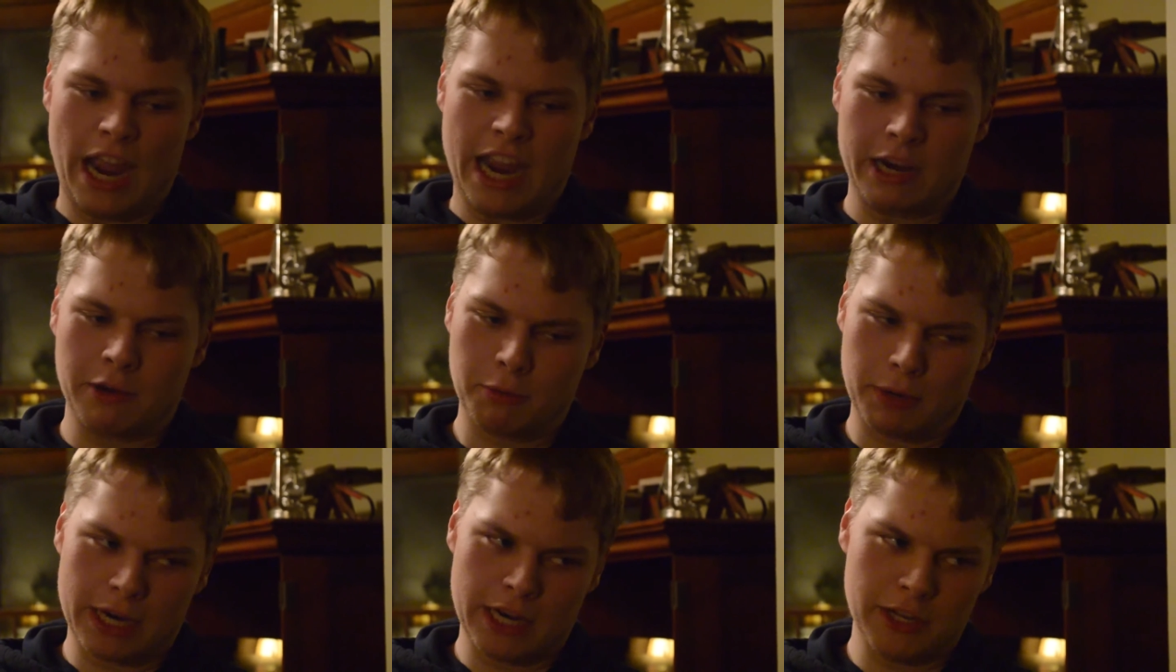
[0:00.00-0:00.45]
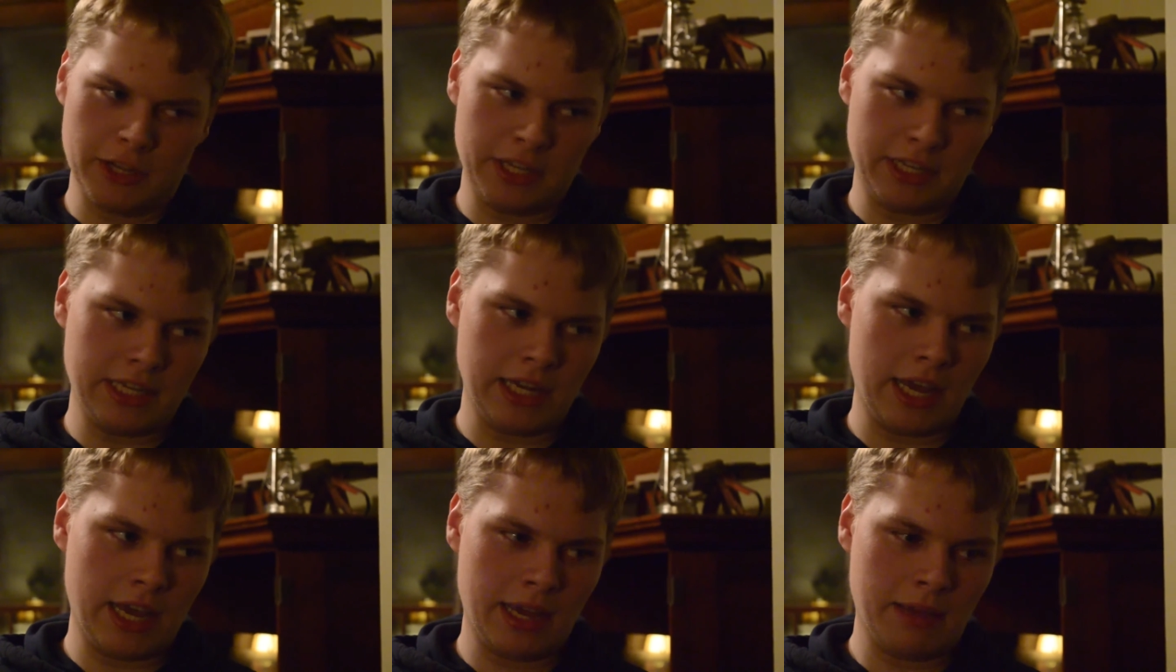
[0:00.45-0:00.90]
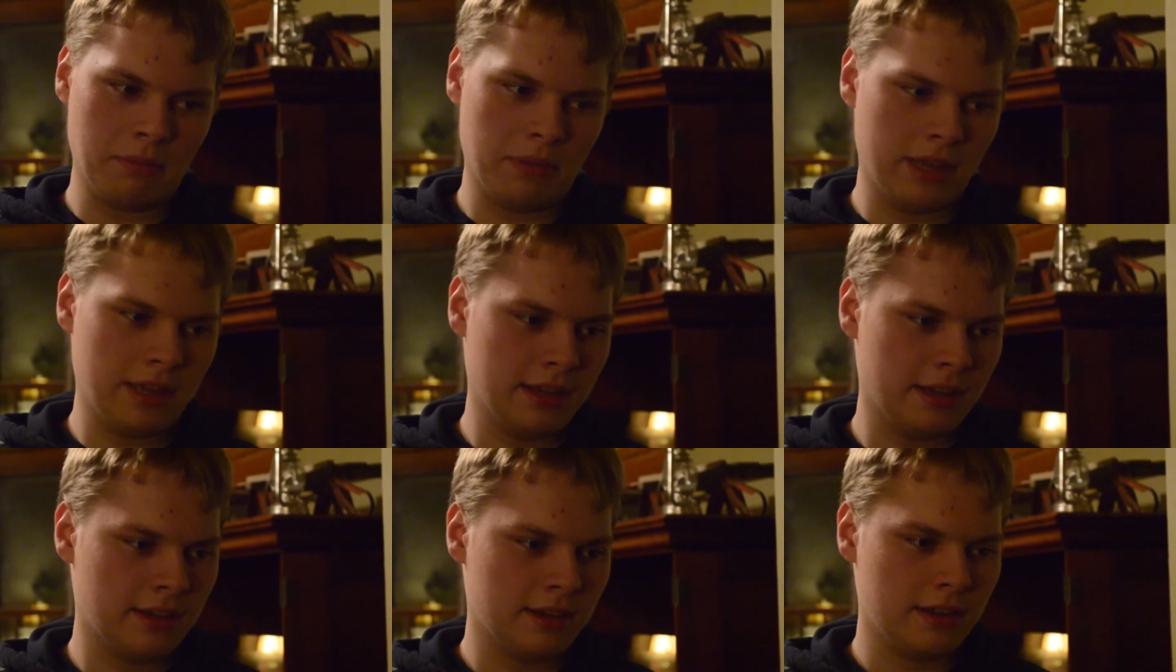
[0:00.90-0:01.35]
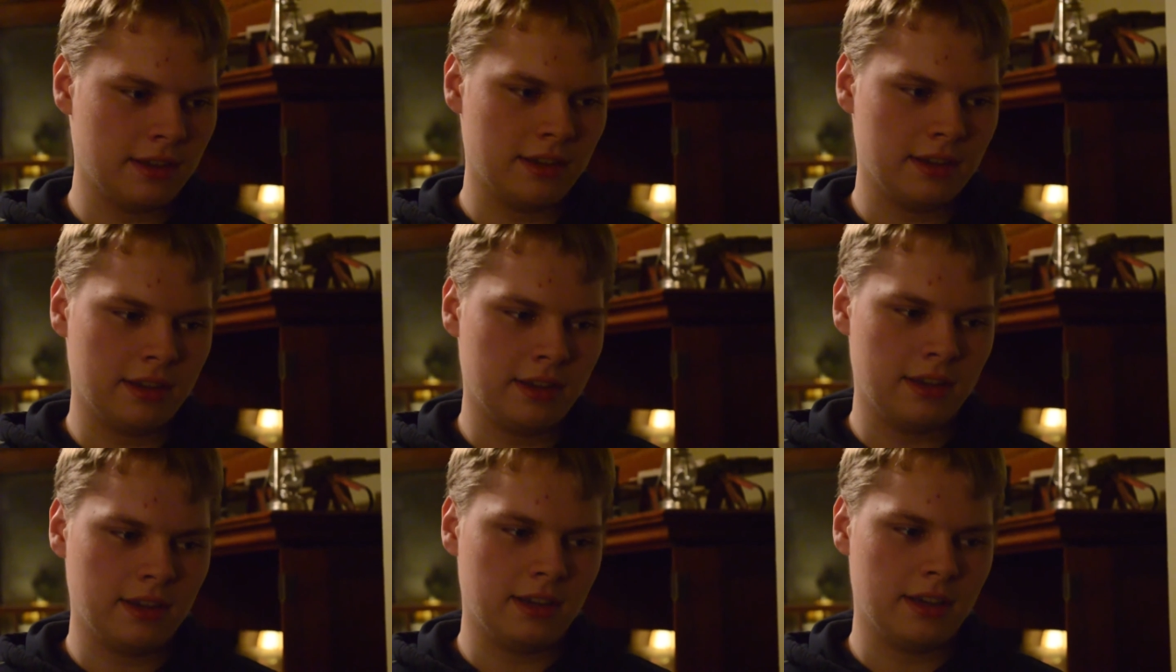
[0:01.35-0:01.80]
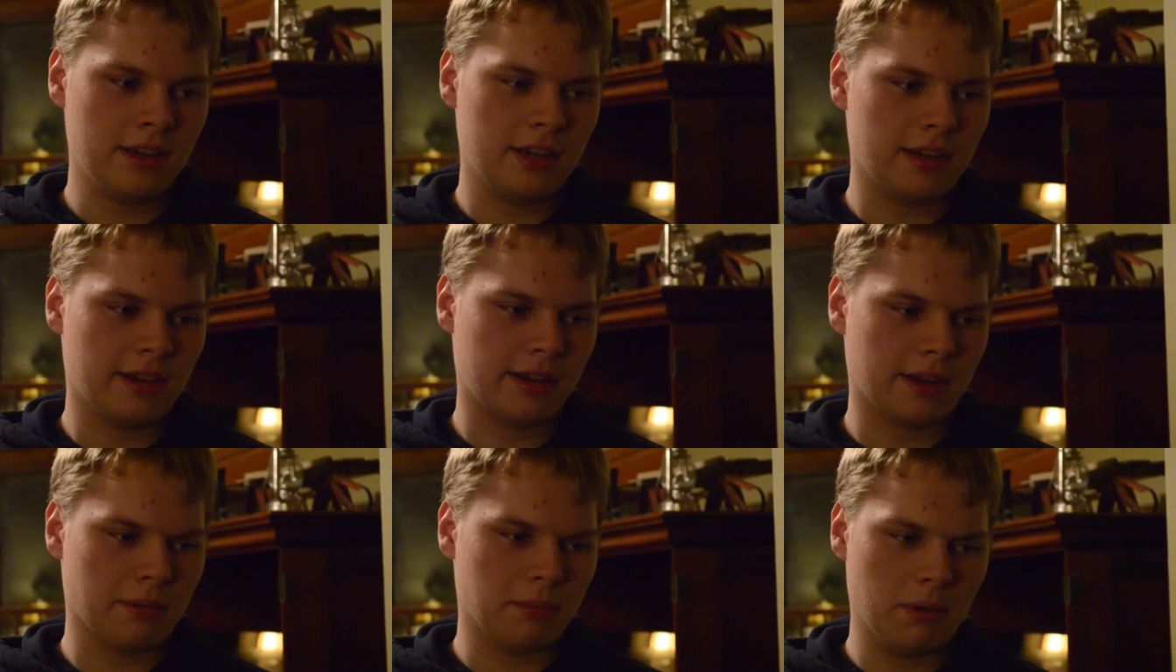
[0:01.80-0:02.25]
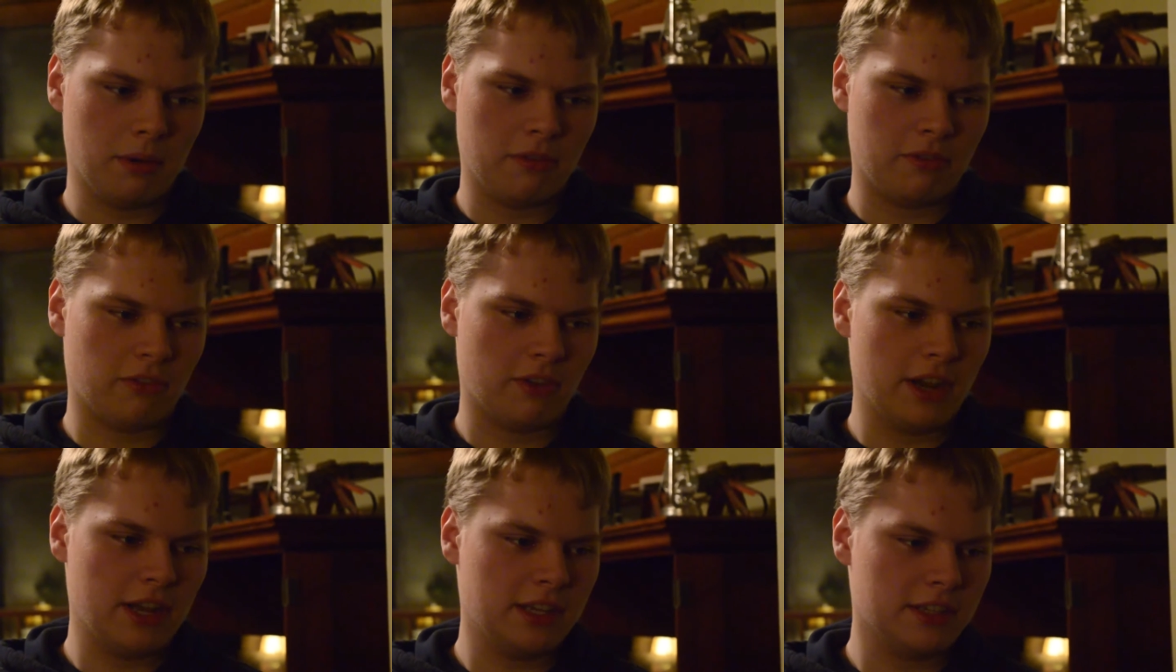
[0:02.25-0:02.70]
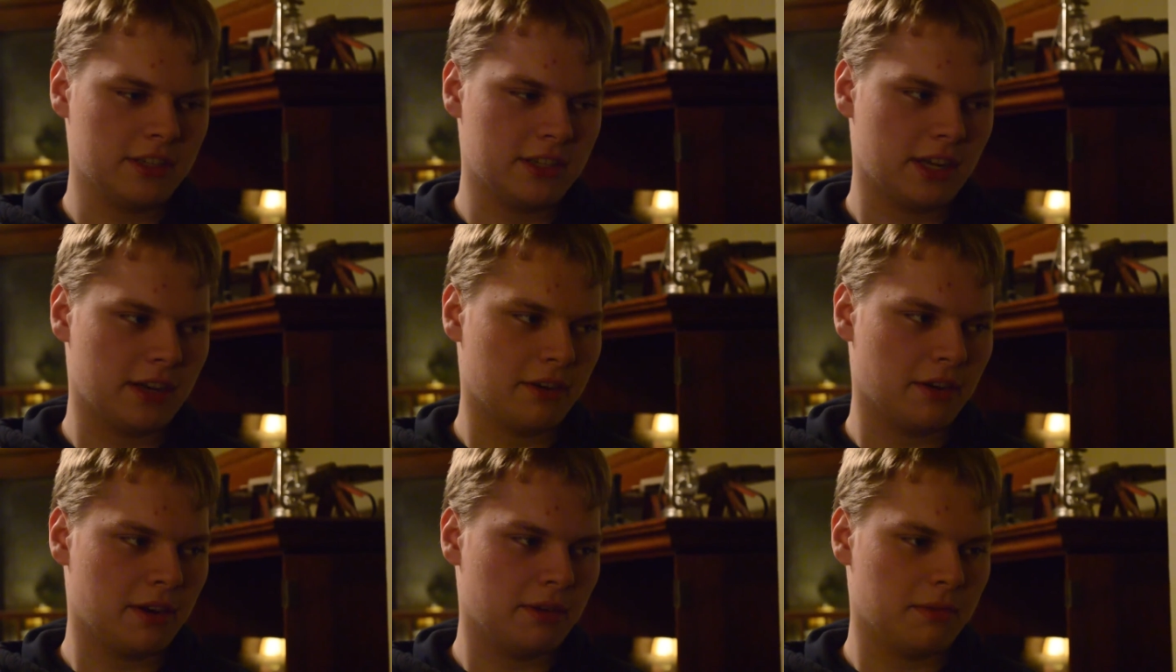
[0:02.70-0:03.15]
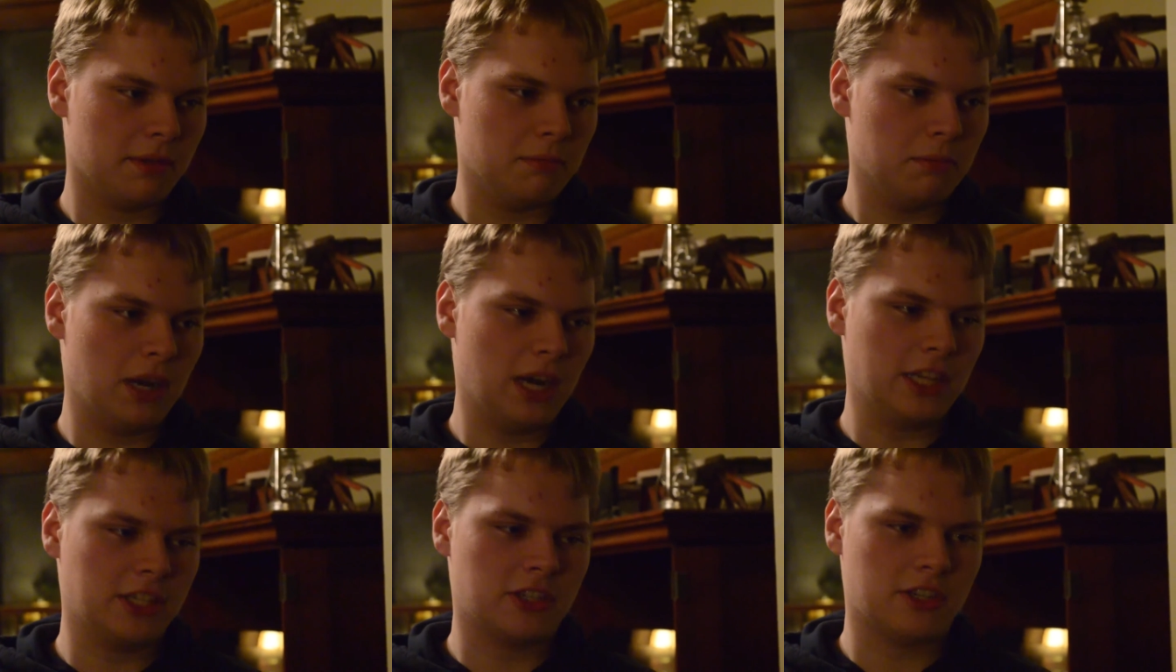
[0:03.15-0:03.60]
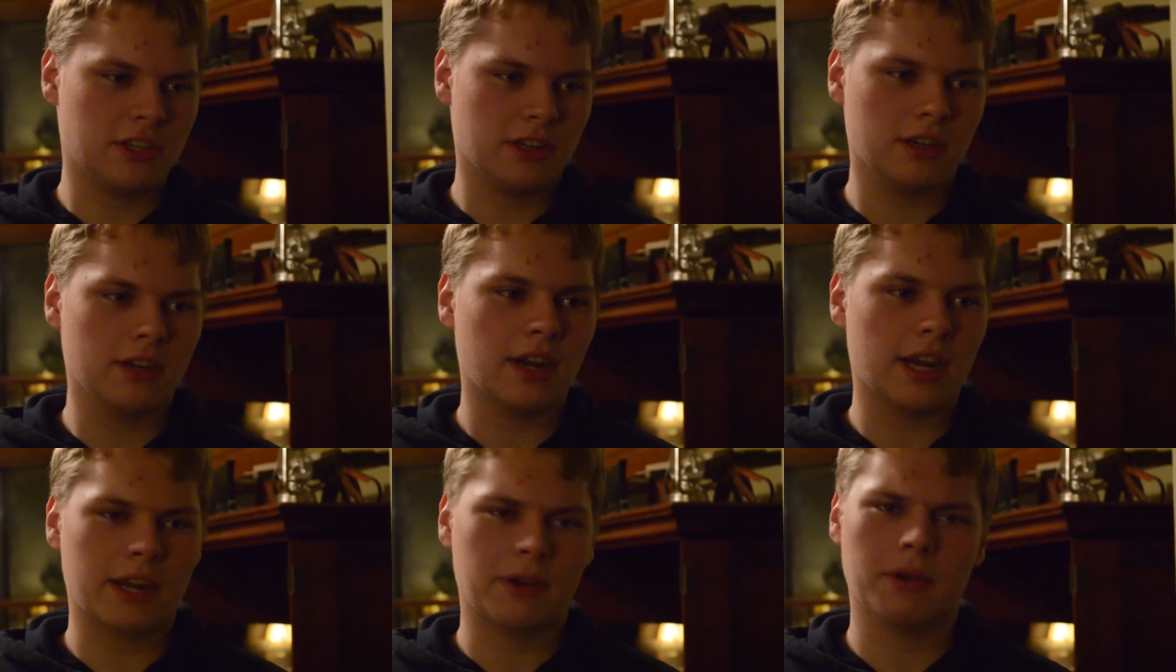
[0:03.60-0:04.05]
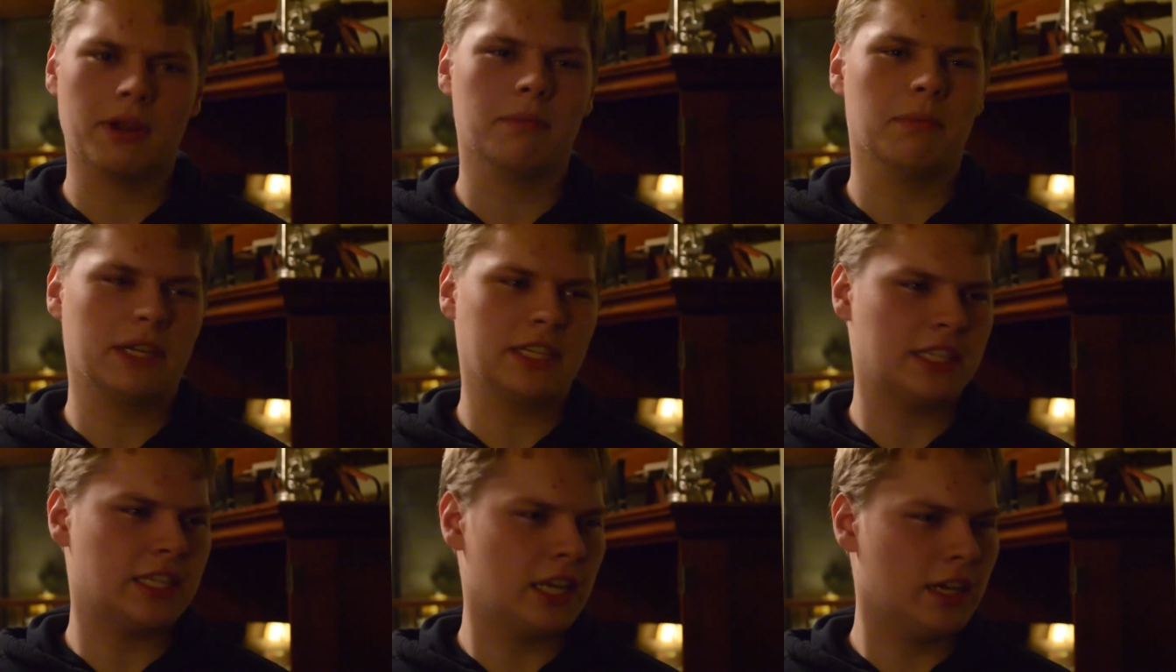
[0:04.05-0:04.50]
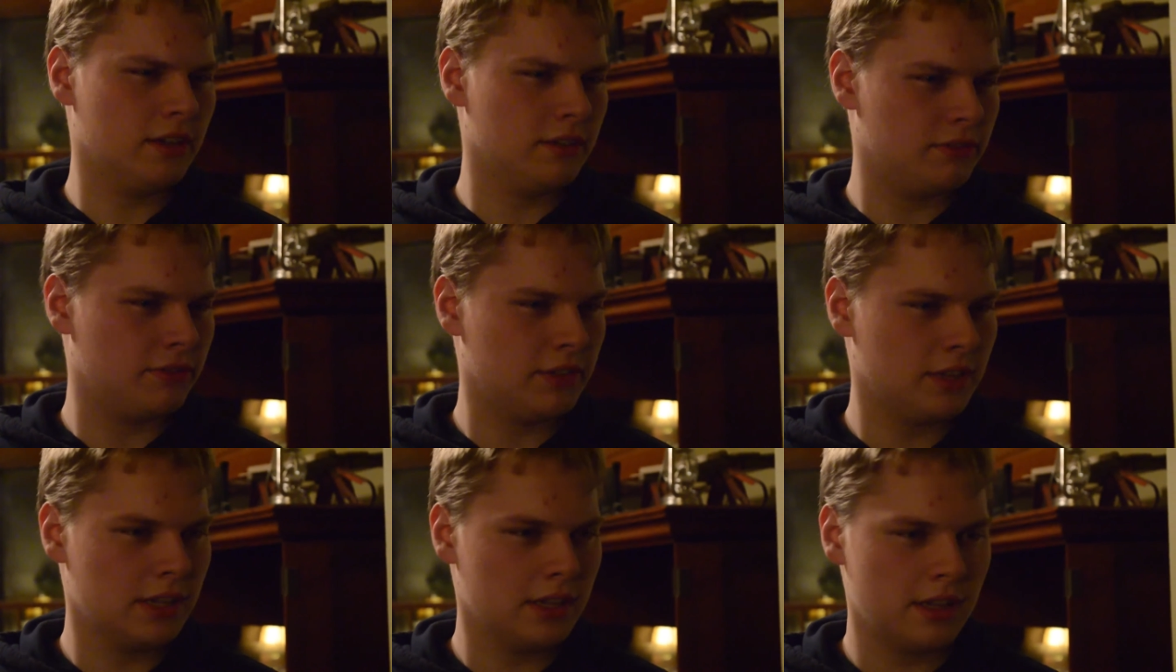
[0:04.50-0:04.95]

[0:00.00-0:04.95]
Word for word: angry all the time. Angry at my friends, angry at the monster, angry at myself.